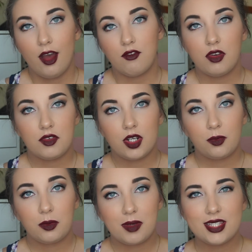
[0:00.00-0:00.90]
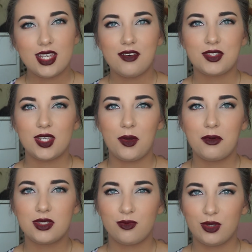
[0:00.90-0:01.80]
I've never done one myself, so it
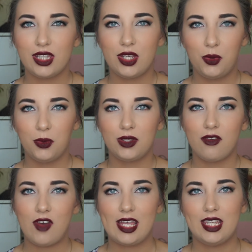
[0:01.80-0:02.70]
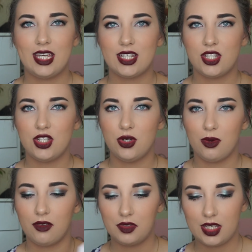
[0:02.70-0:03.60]
was really cool to finally get to do
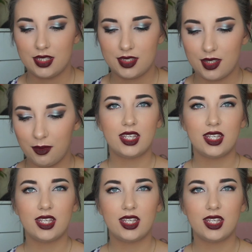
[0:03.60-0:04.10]
one of these.